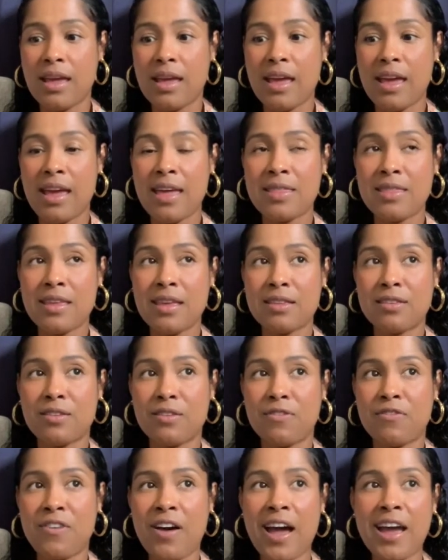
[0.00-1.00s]
and then to
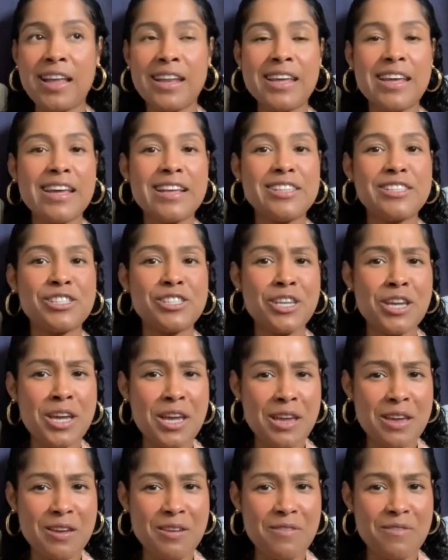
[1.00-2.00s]
finally
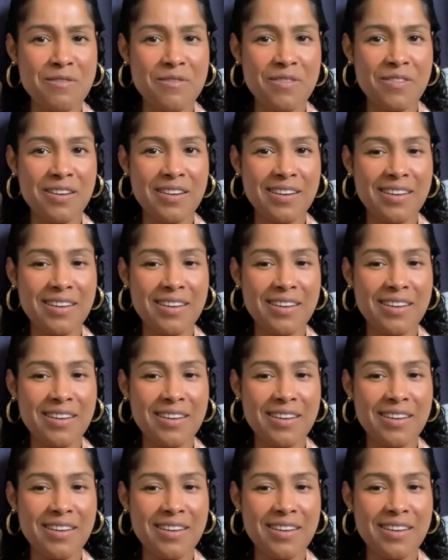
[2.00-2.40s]
achieve